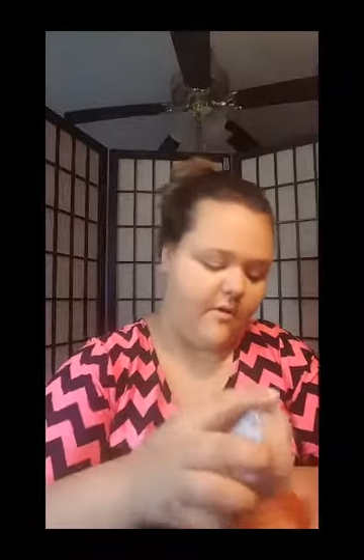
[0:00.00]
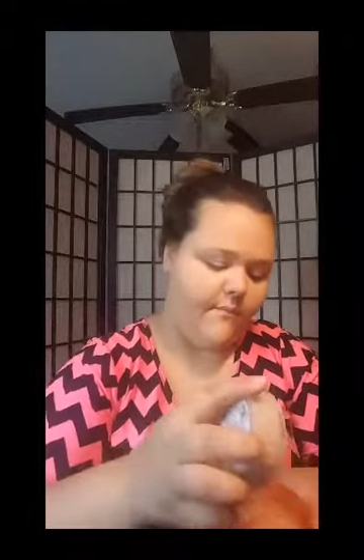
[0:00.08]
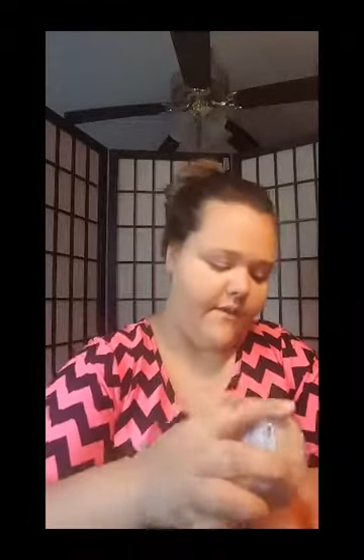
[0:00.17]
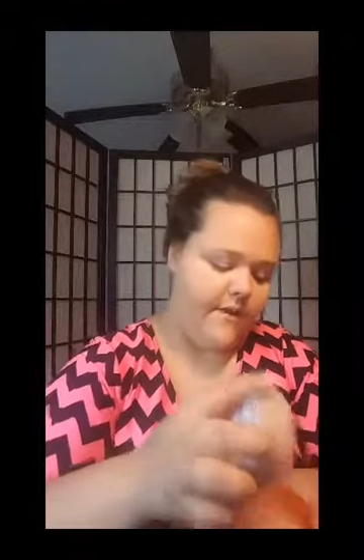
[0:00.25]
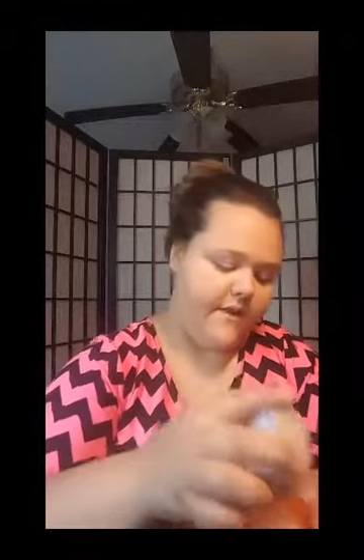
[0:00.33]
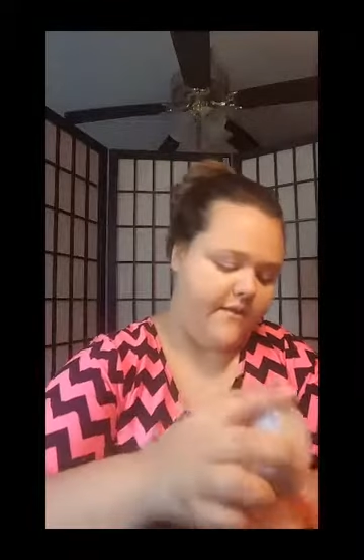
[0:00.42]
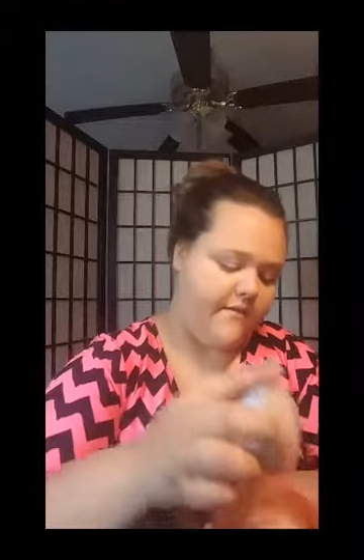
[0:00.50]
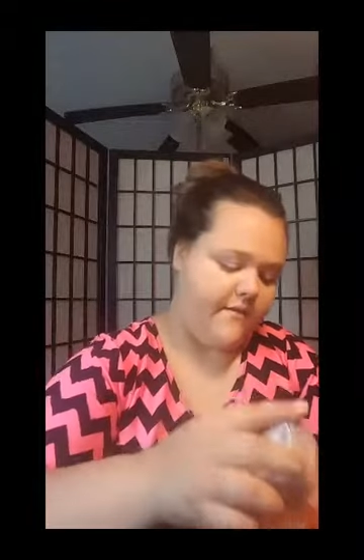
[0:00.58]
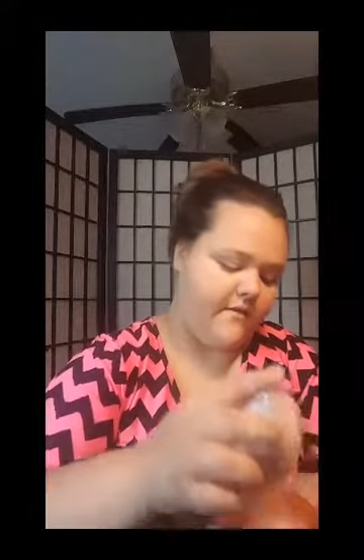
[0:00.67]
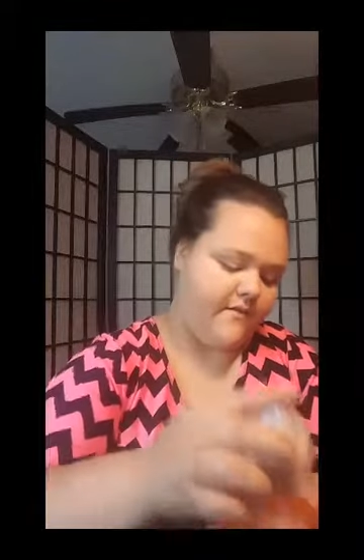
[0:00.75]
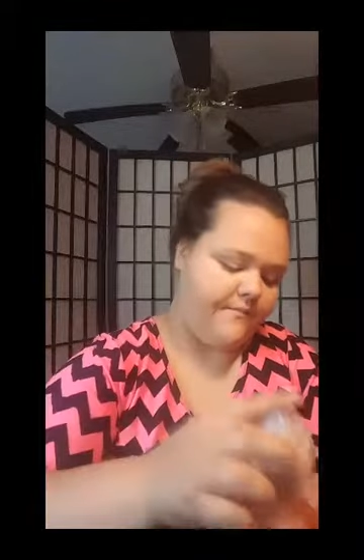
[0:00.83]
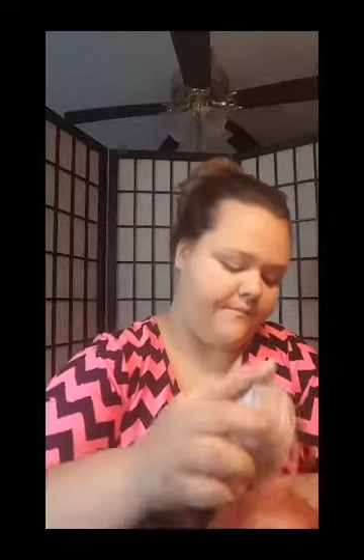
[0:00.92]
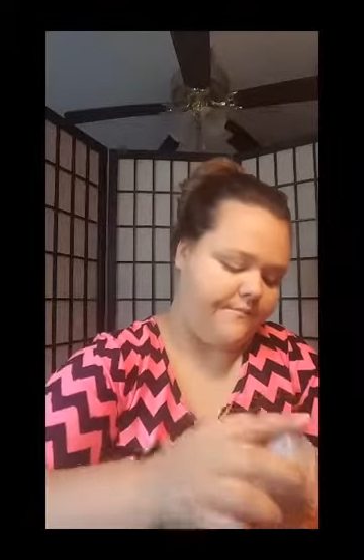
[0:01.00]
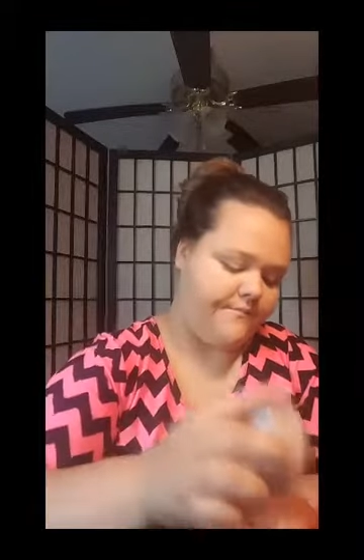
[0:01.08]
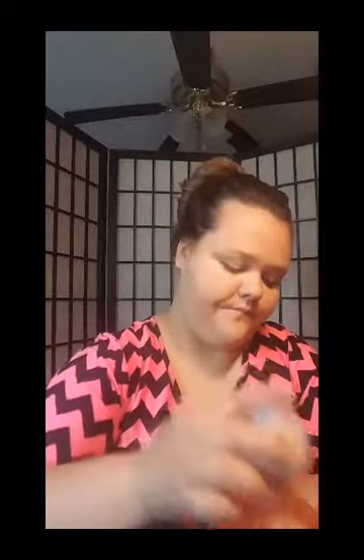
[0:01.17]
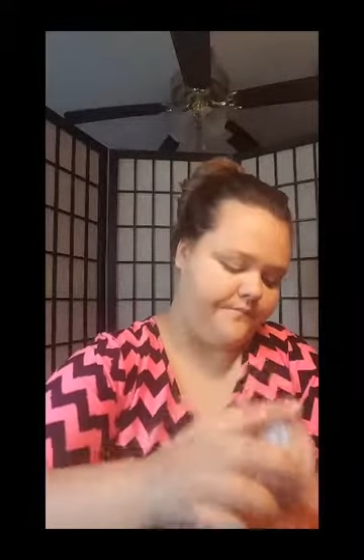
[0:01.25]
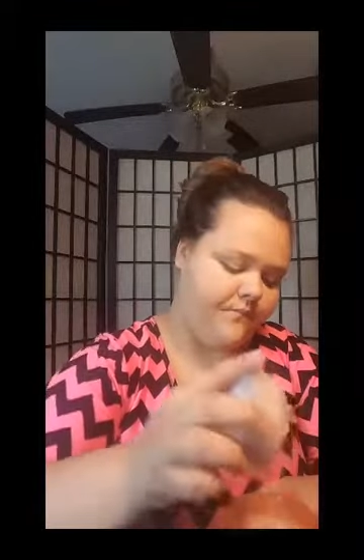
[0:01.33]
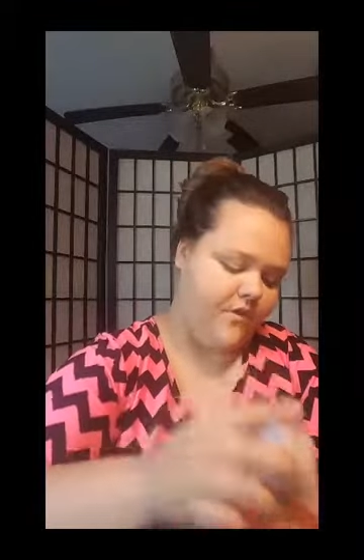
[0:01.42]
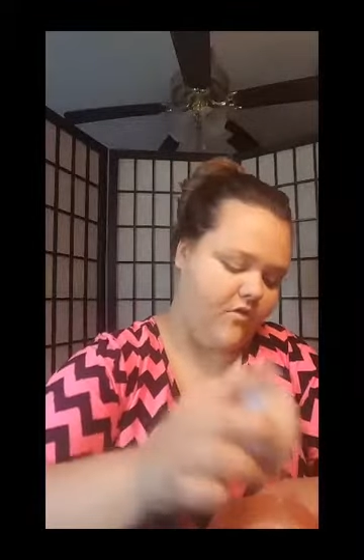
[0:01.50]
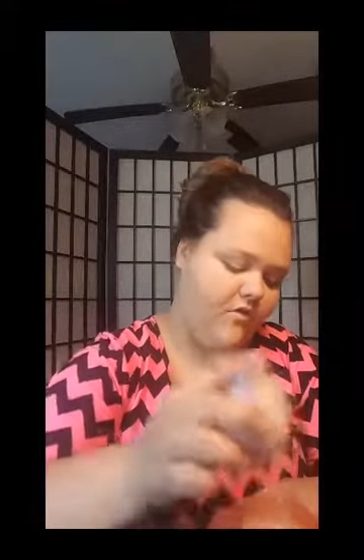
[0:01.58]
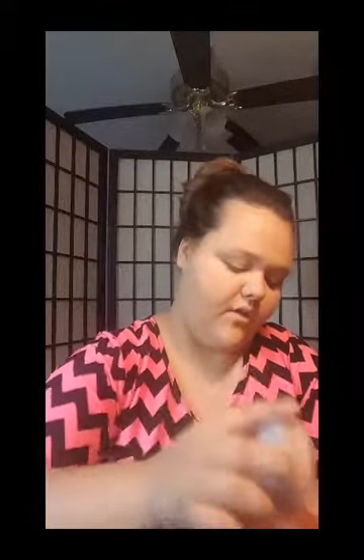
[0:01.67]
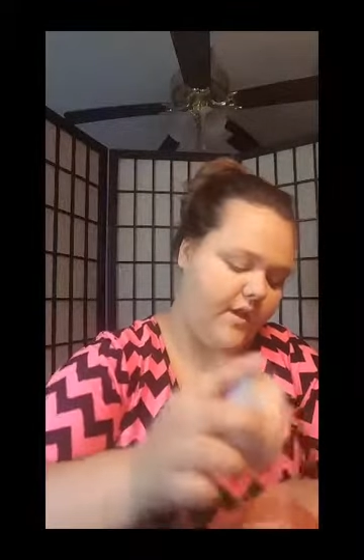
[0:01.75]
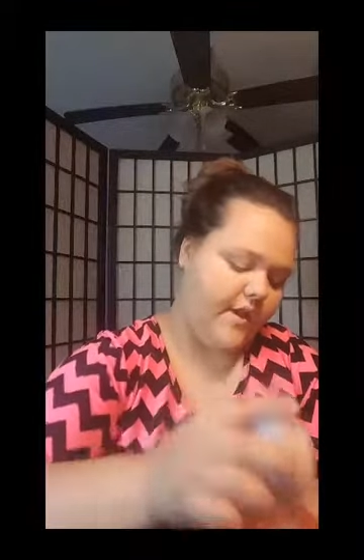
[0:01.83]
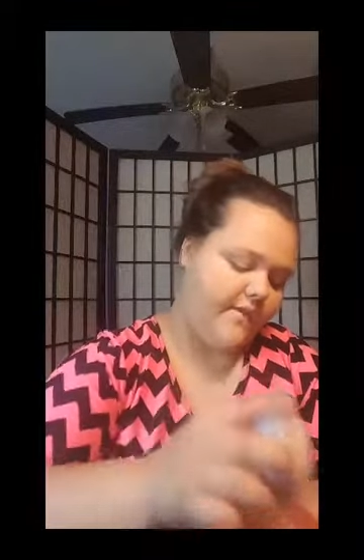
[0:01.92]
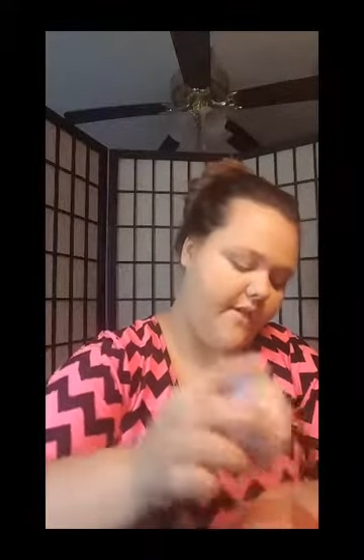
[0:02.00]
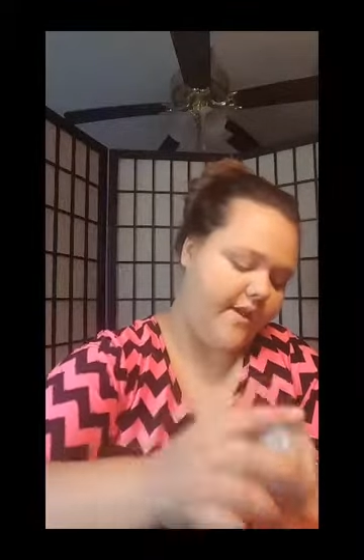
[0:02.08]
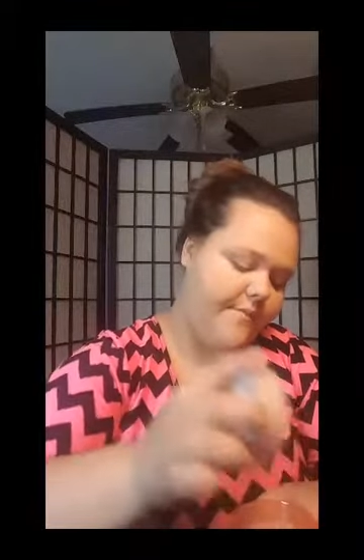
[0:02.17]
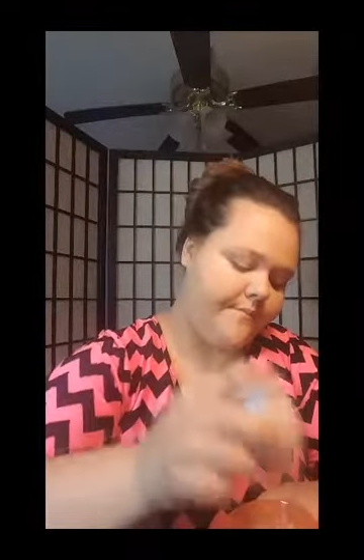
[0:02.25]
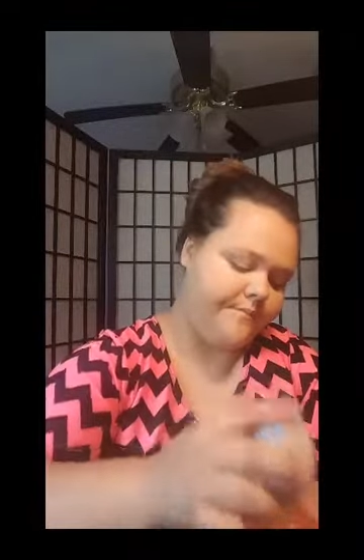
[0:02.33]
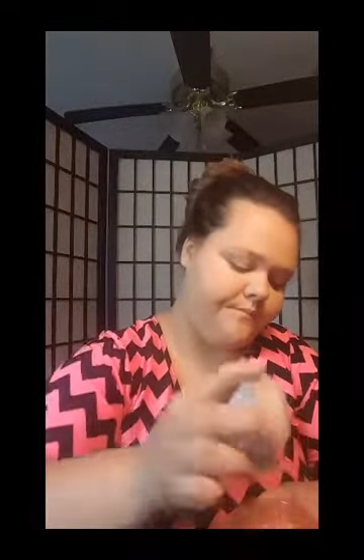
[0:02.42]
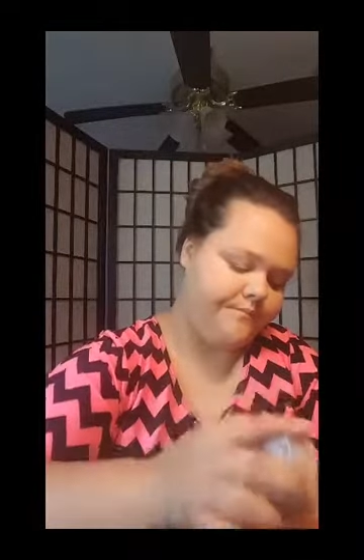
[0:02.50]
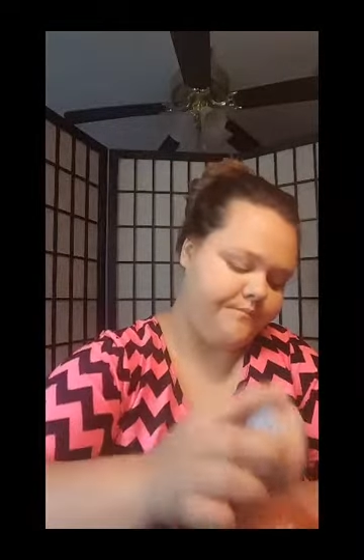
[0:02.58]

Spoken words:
dump it into the lid of it.